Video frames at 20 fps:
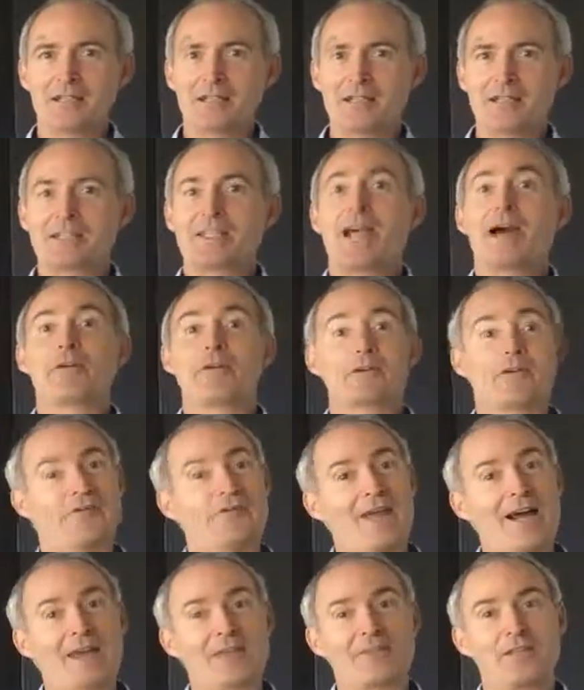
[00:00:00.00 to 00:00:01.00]
to tout the
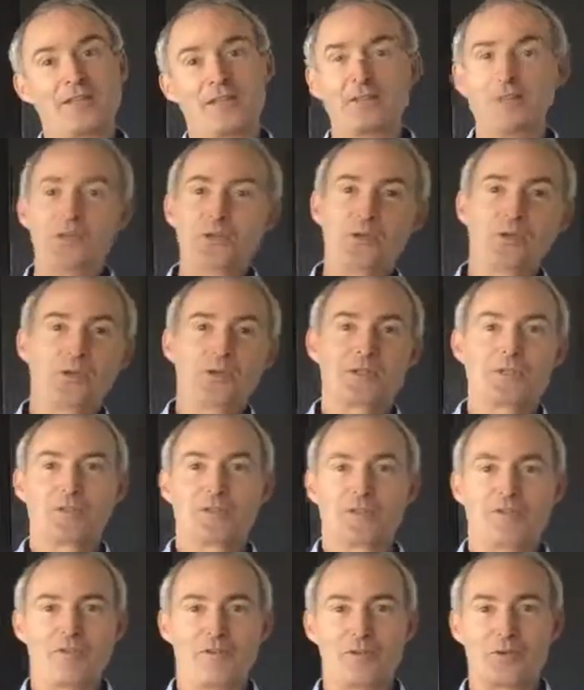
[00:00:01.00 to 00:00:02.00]
fact that you do
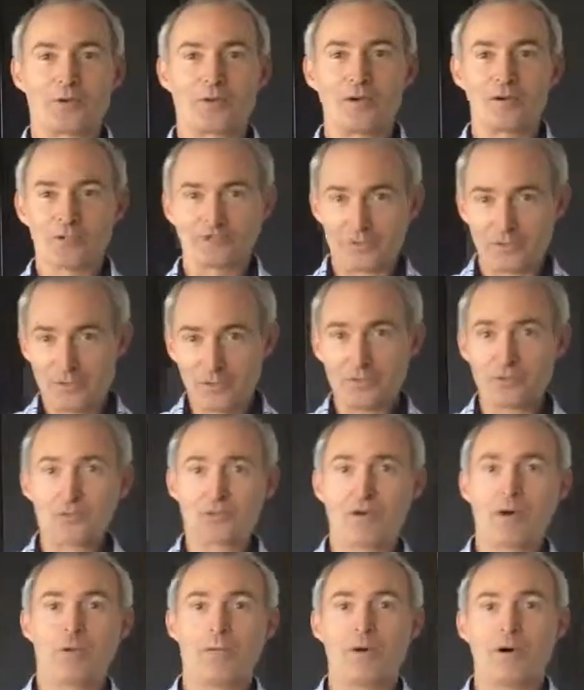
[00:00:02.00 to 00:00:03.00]
return phone calls, you do
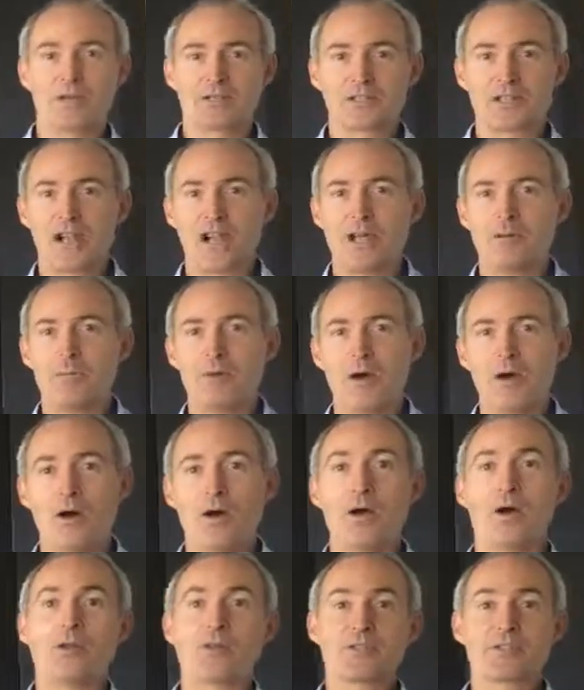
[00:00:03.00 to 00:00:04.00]
show up on time,
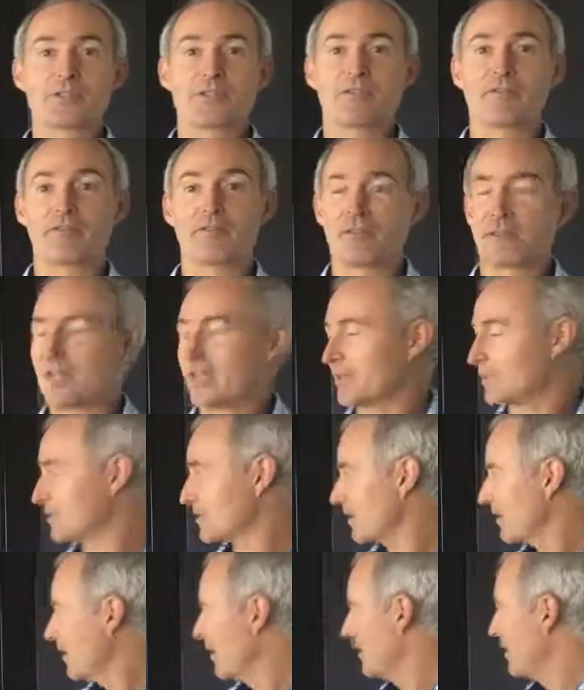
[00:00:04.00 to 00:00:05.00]
all those different things.